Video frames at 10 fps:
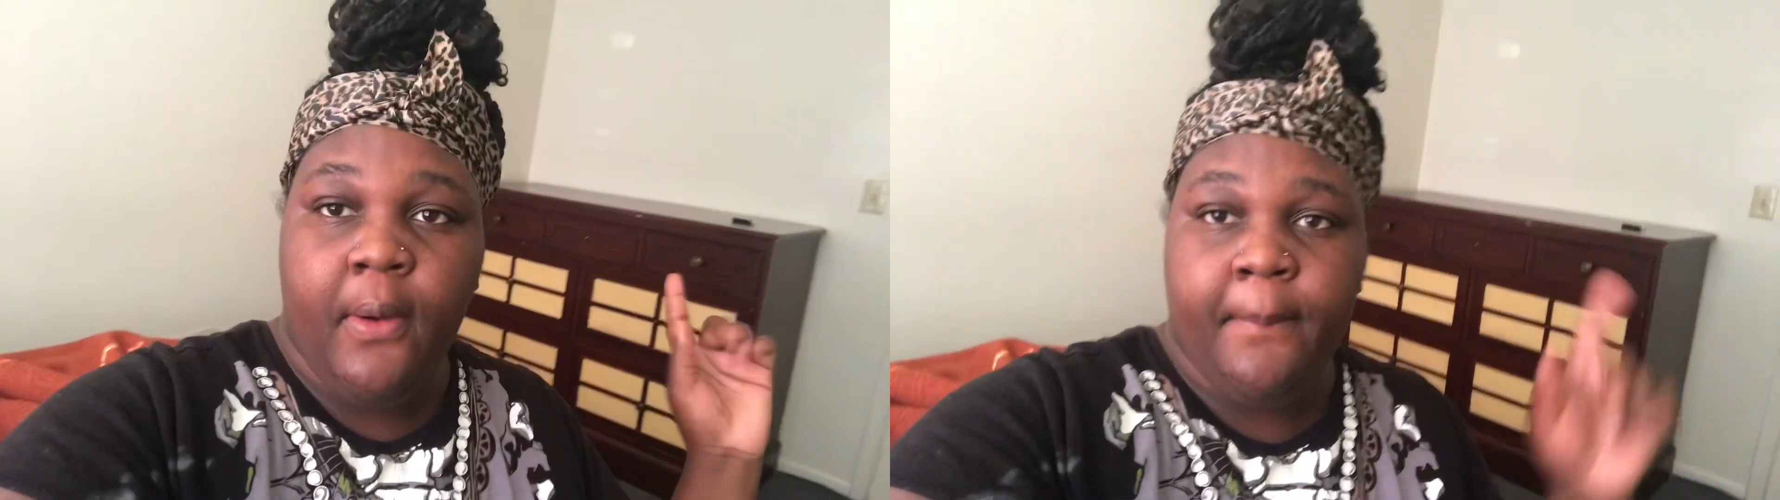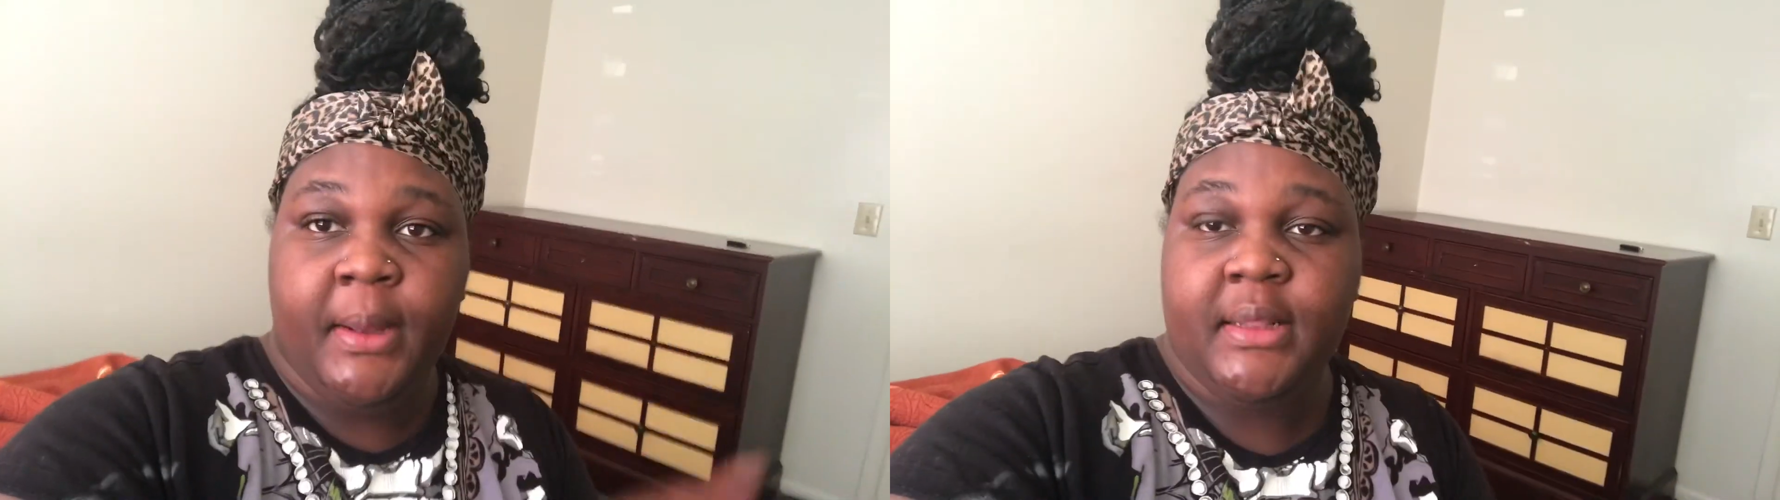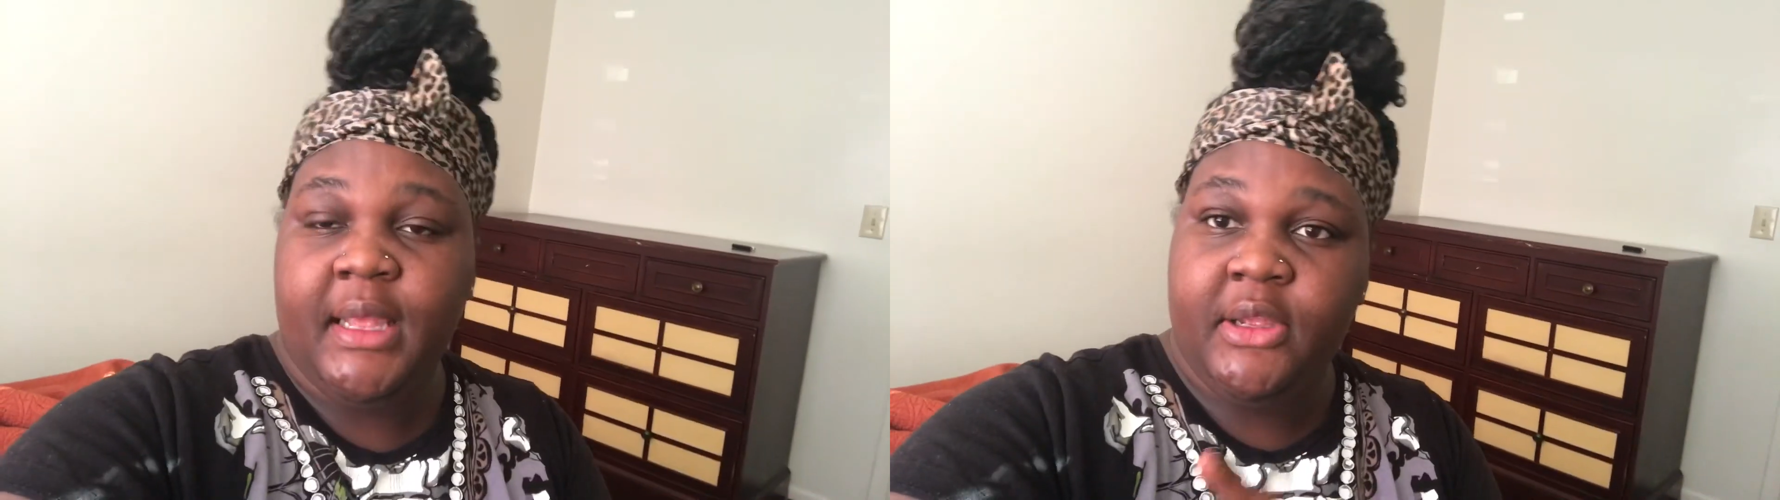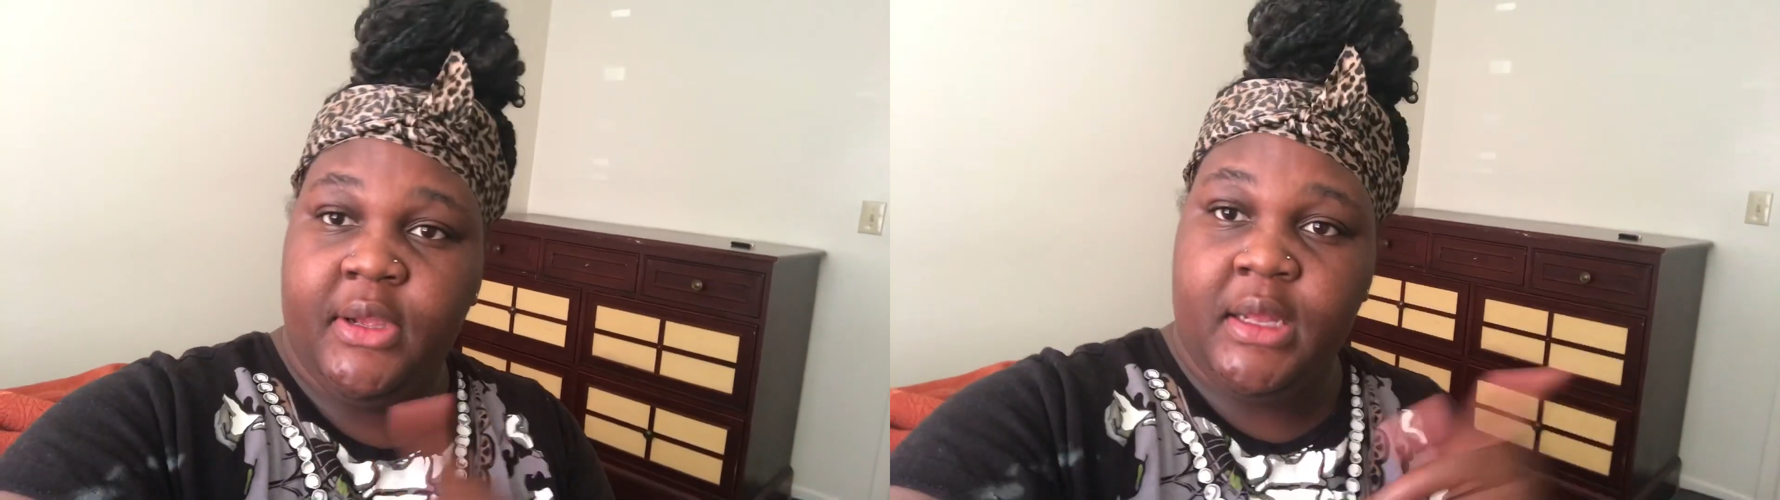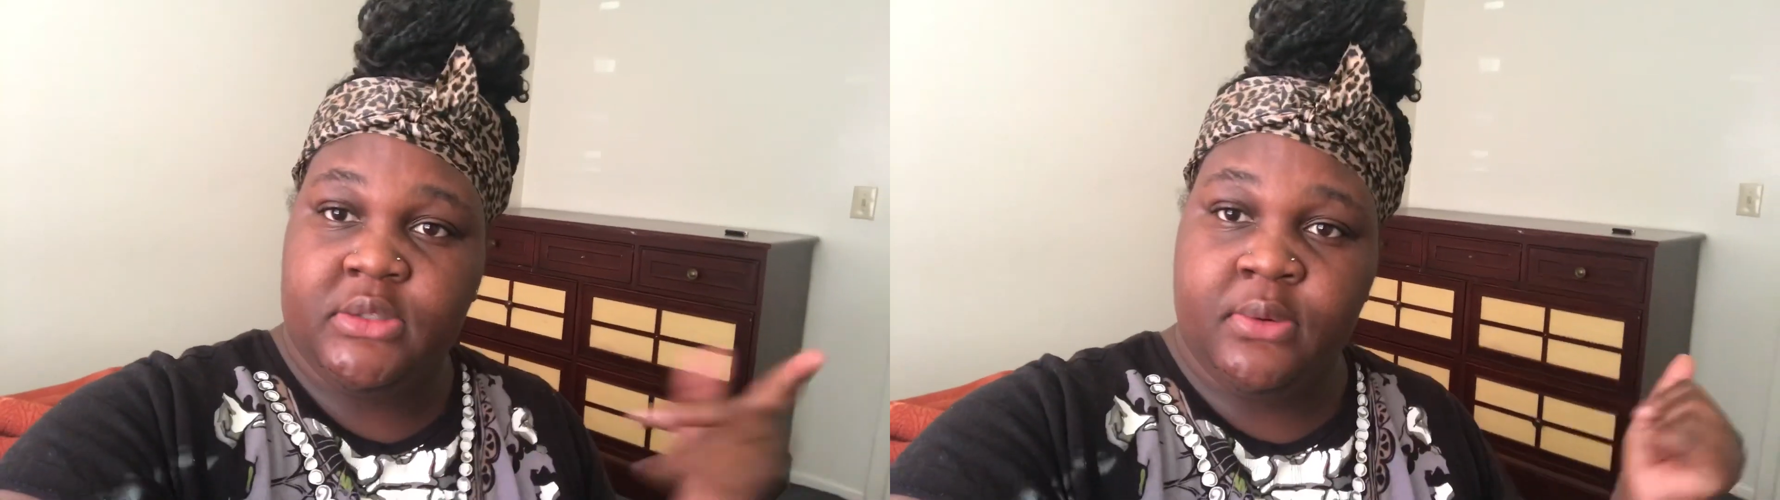But thank you
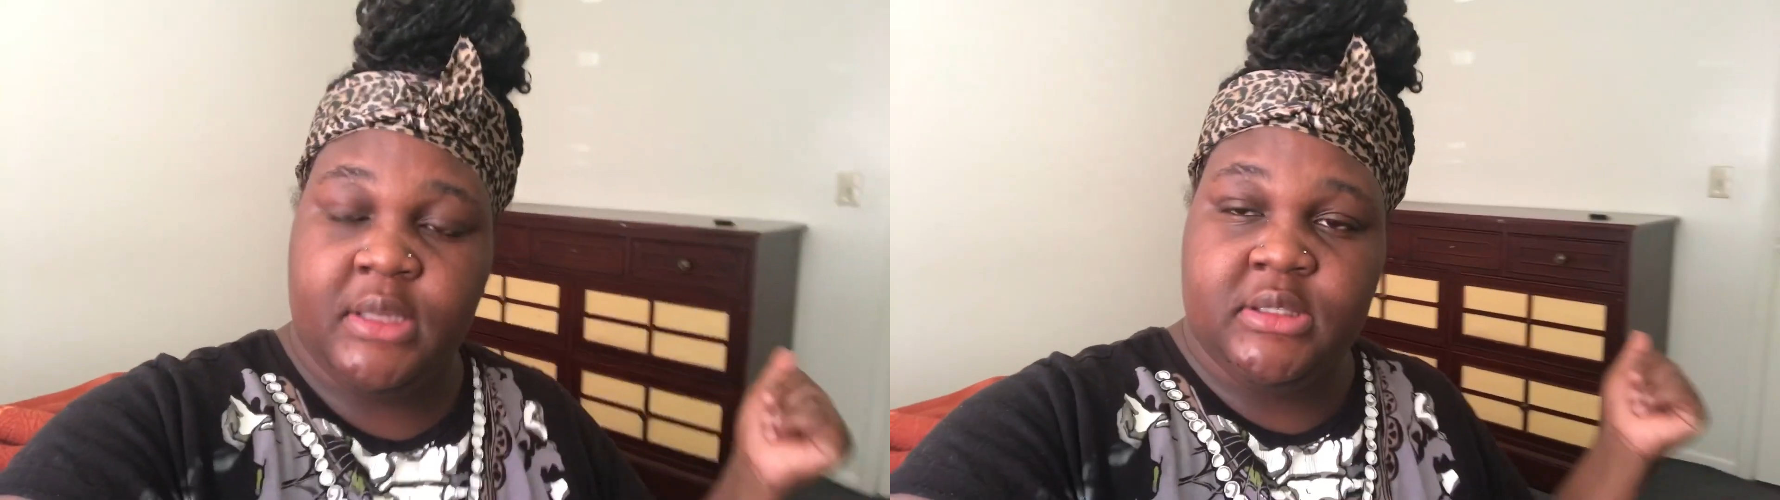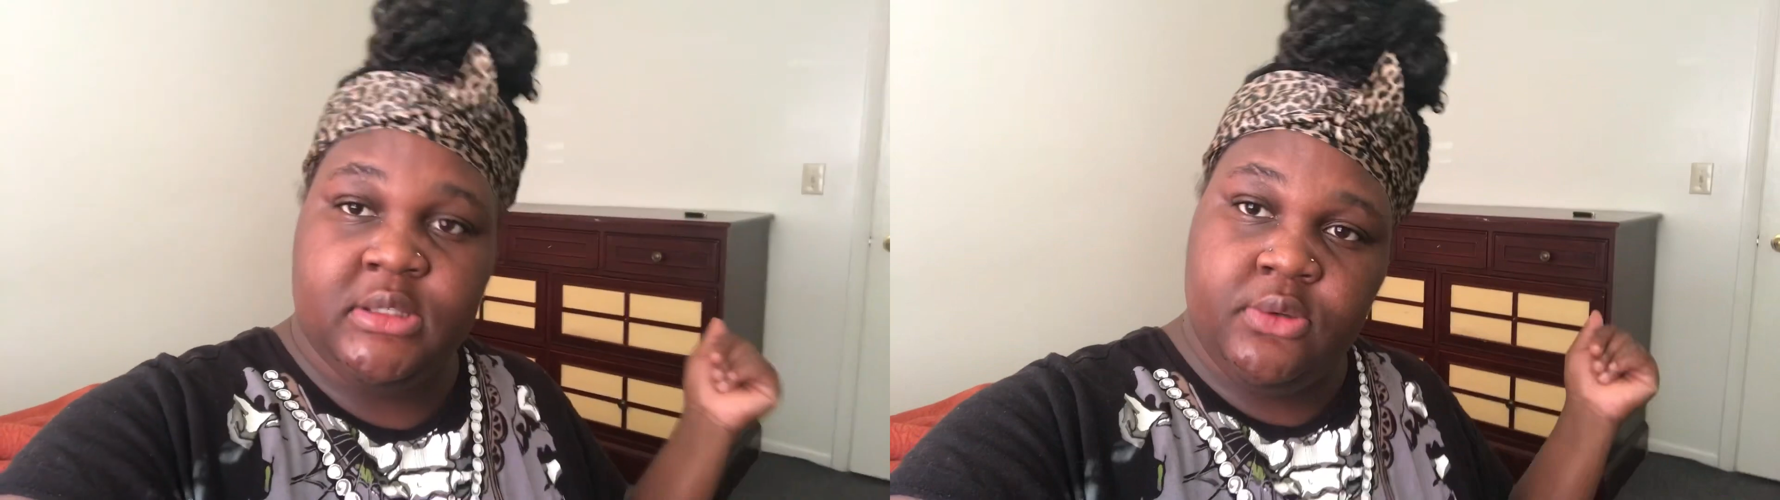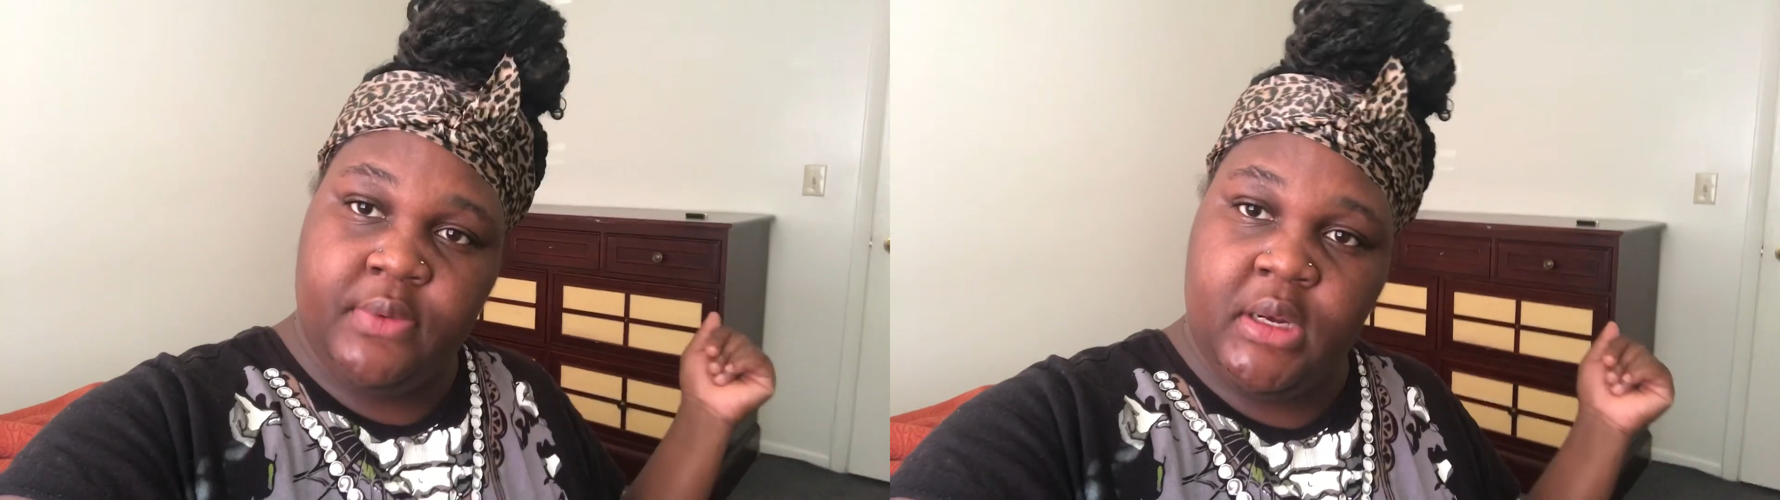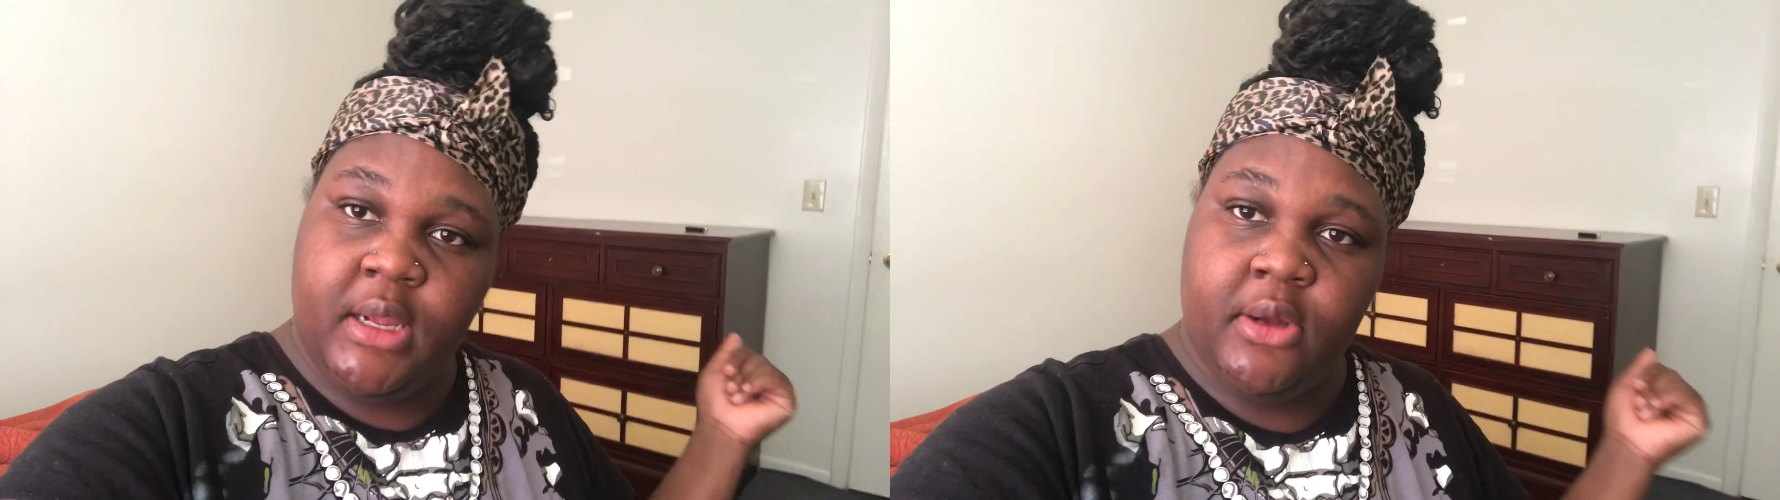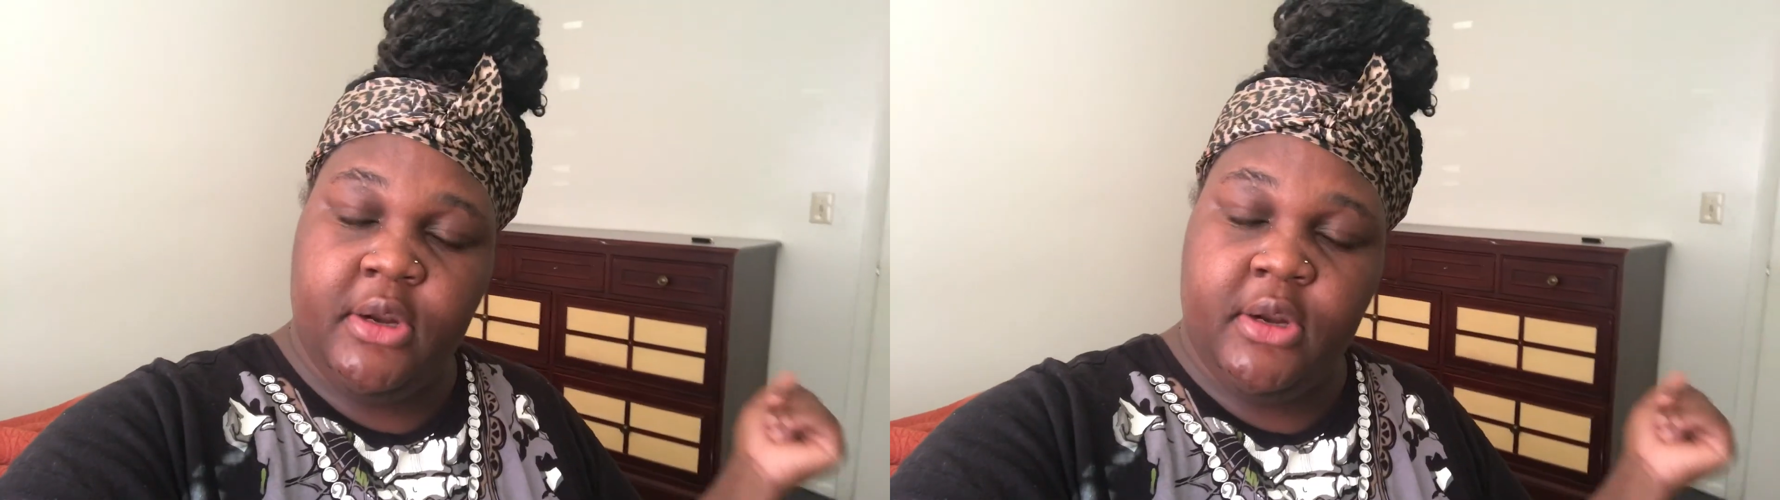guys for watching this video.